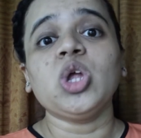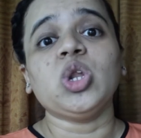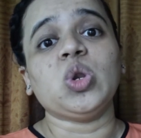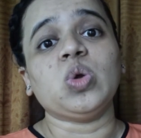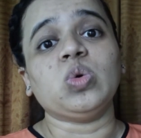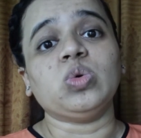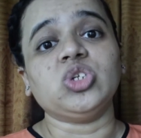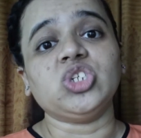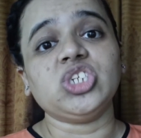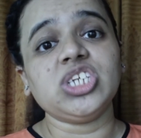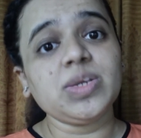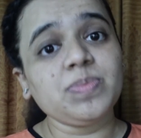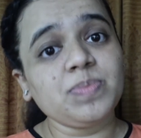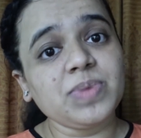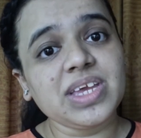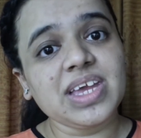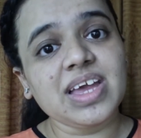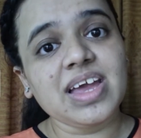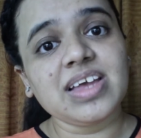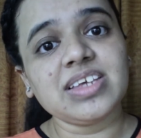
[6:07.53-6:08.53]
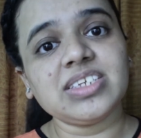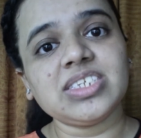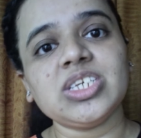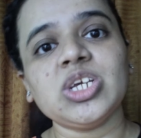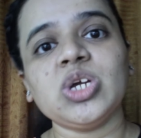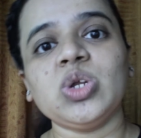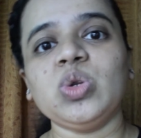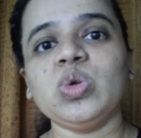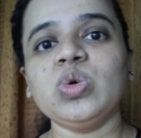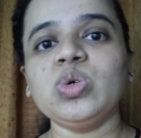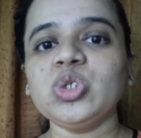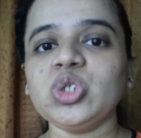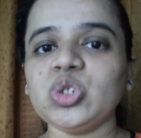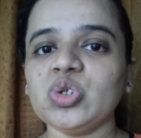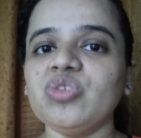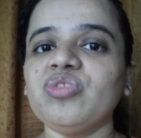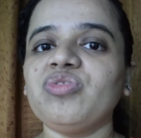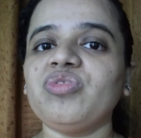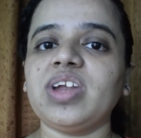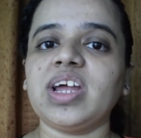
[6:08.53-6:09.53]
no GPS, no
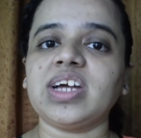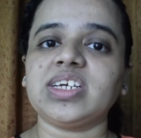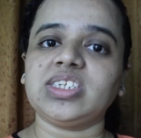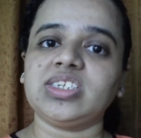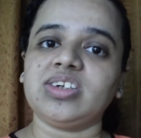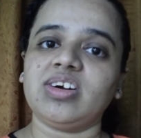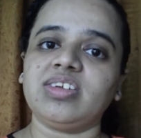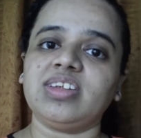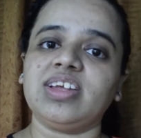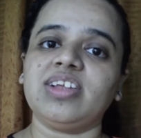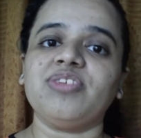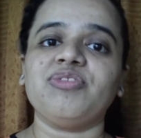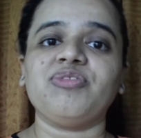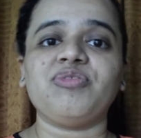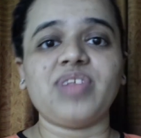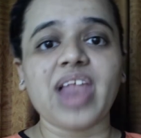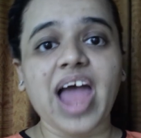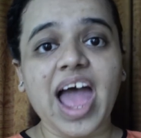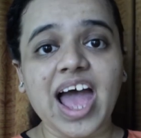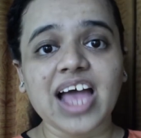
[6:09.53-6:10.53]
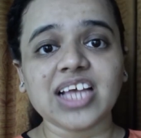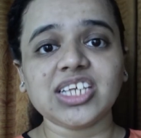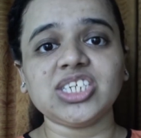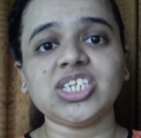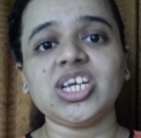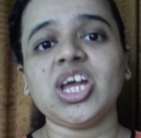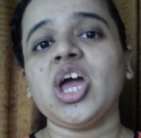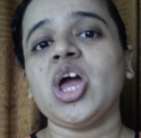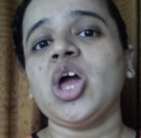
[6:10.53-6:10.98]
shoot for external flash,